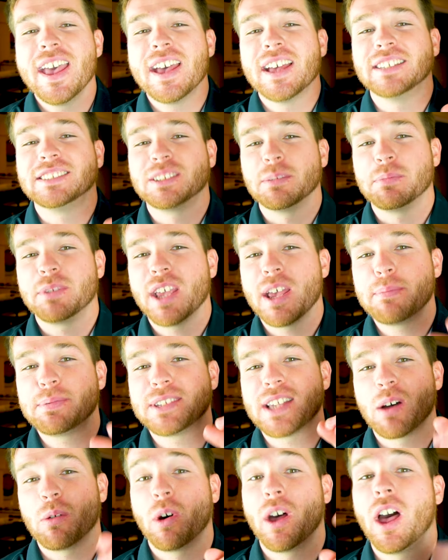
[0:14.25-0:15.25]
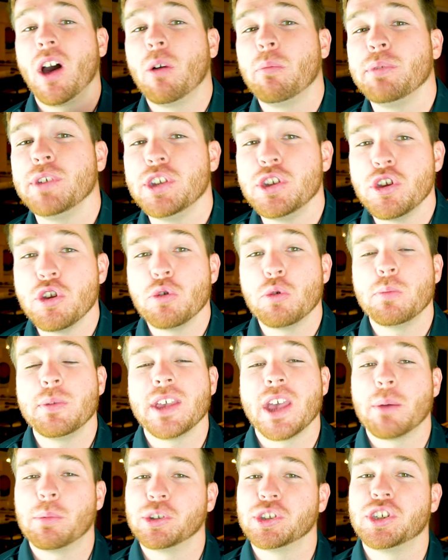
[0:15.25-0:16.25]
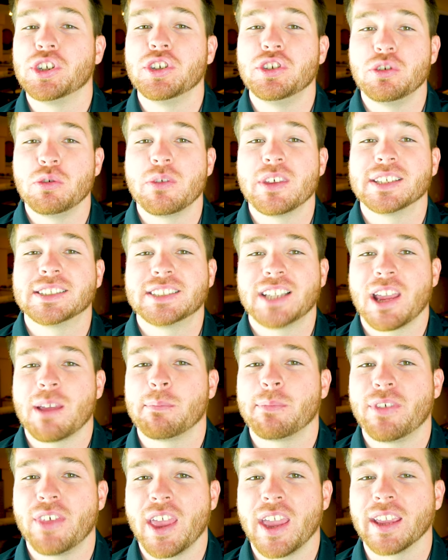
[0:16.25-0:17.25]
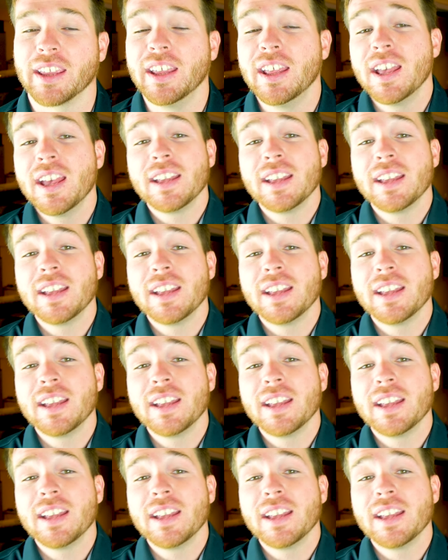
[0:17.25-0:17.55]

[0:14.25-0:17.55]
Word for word: and some tips that will help you be able to do the same thing.